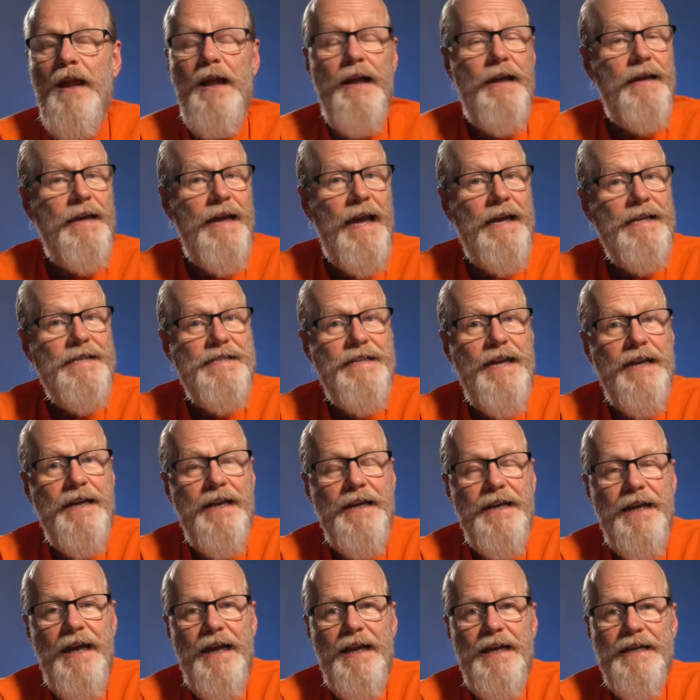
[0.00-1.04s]
Can
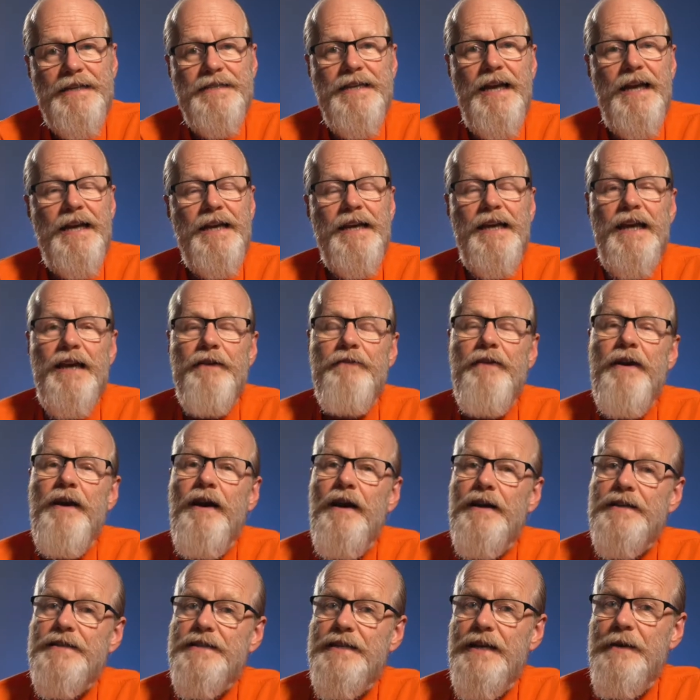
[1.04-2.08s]
psychedelics give
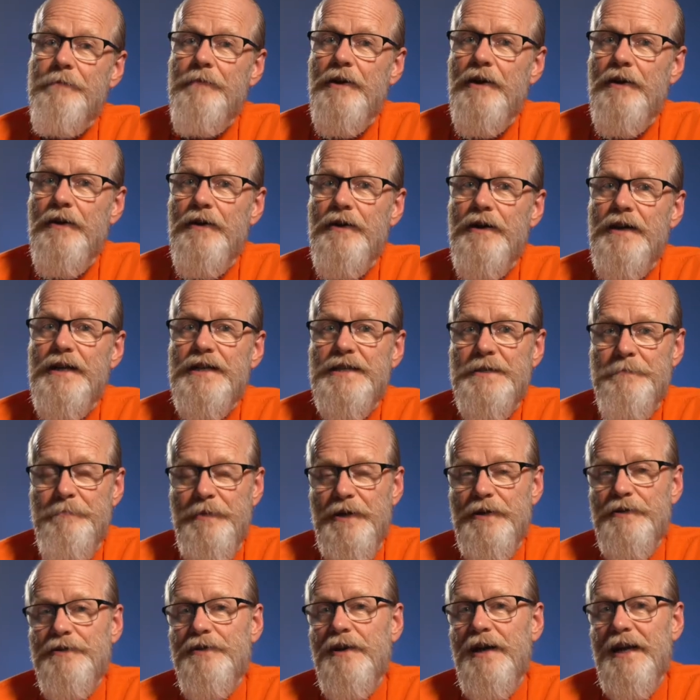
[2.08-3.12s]
a similar
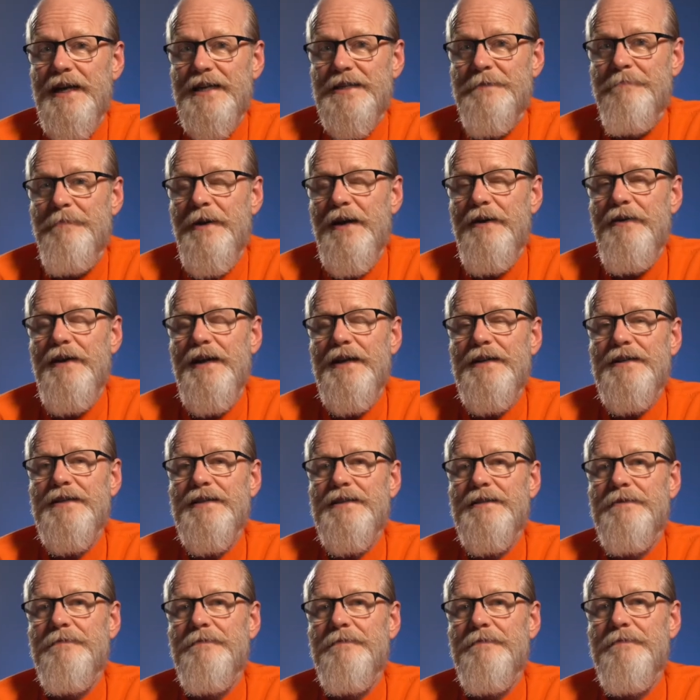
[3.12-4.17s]
spiritual
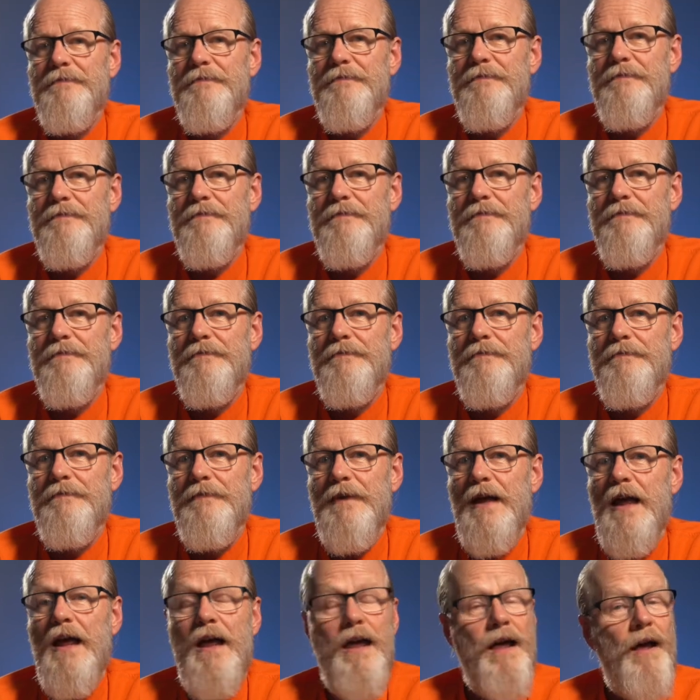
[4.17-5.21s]
experience?
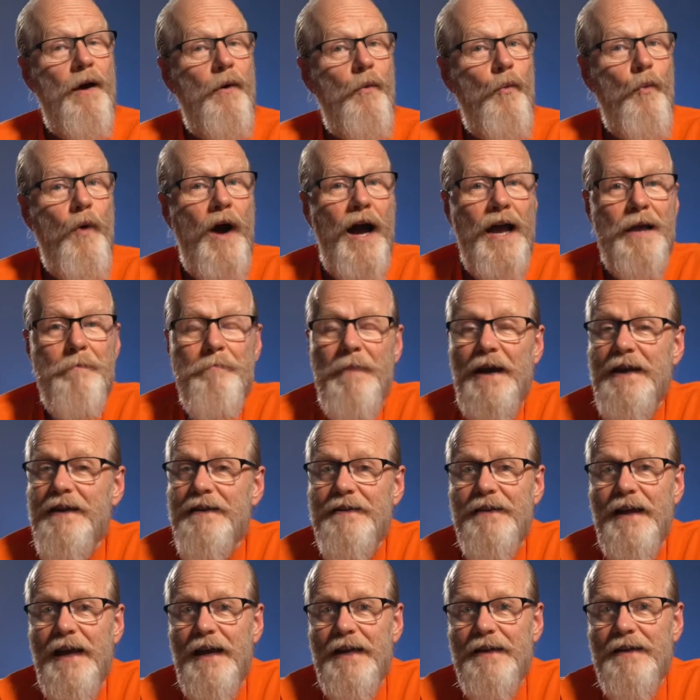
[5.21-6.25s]
Why
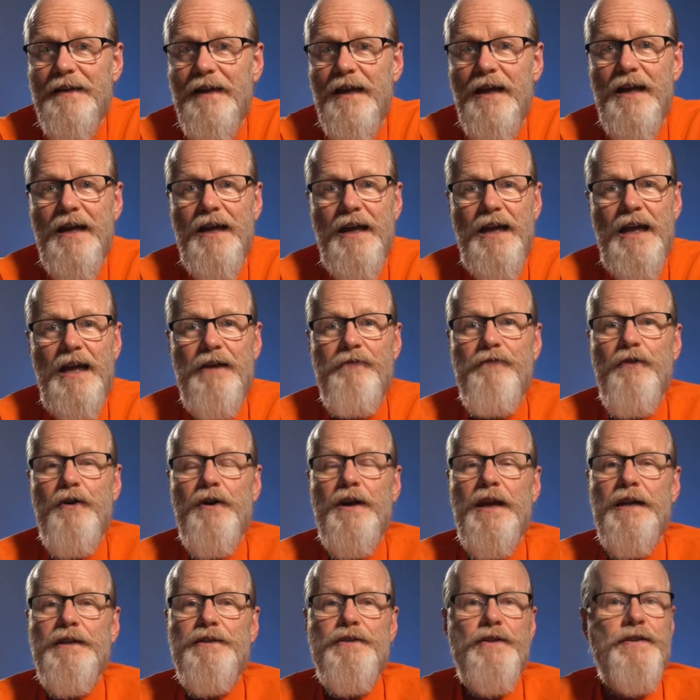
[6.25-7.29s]
meditate if one
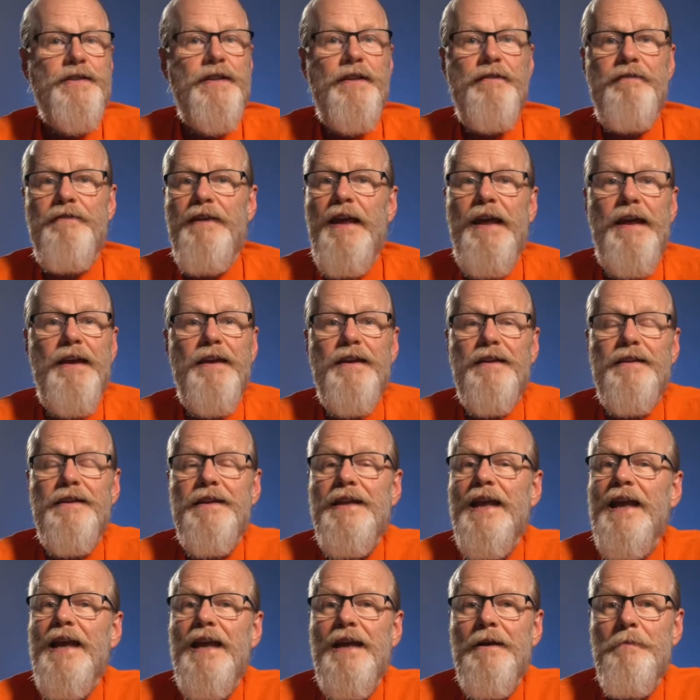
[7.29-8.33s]
can just take a
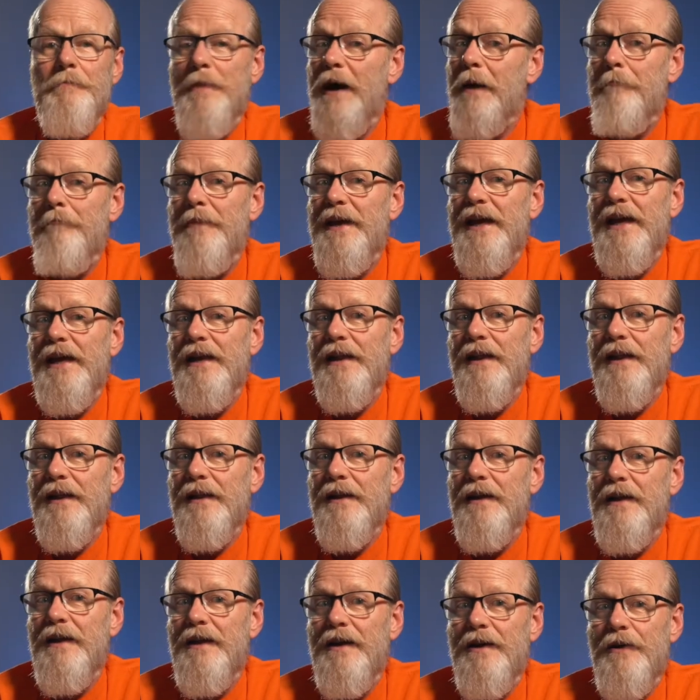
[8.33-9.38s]
pill
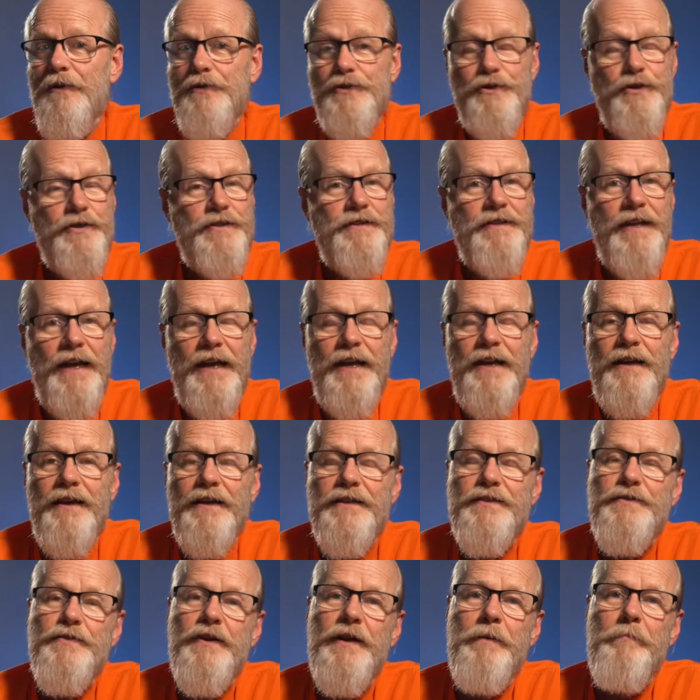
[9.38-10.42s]
or just take a
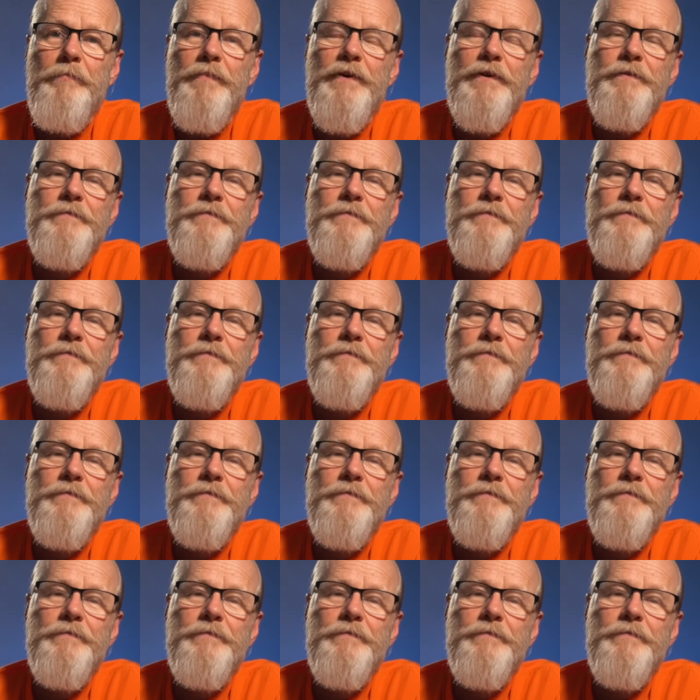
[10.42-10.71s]
trip?